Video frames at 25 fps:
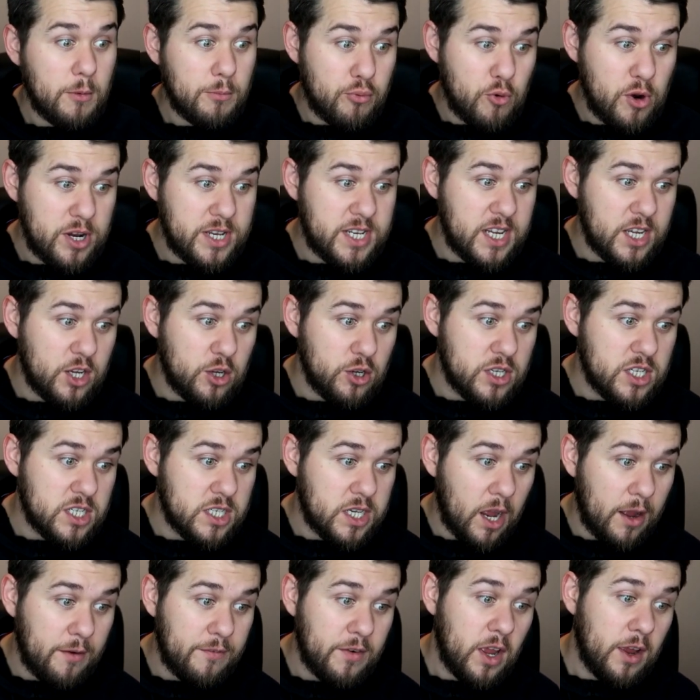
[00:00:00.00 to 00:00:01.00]
Pretty good
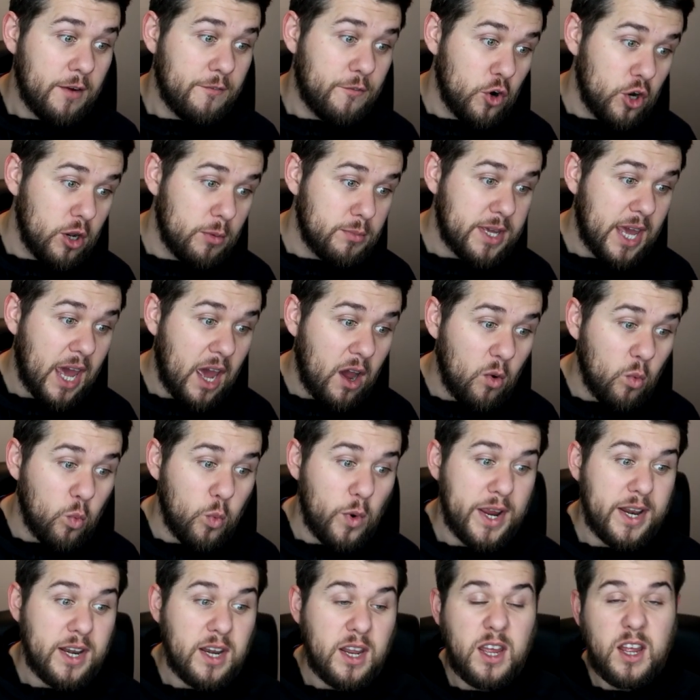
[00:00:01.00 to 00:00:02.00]
stuff. Fulham get a
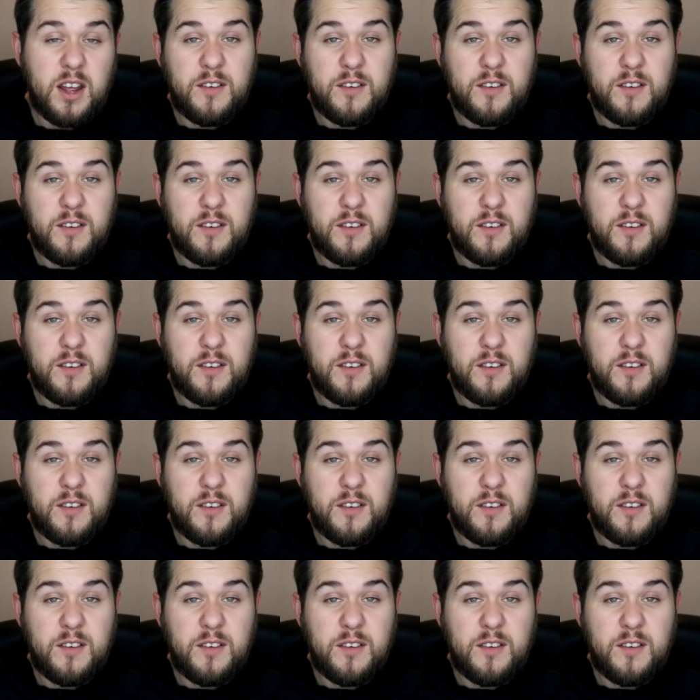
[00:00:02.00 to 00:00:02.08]
win,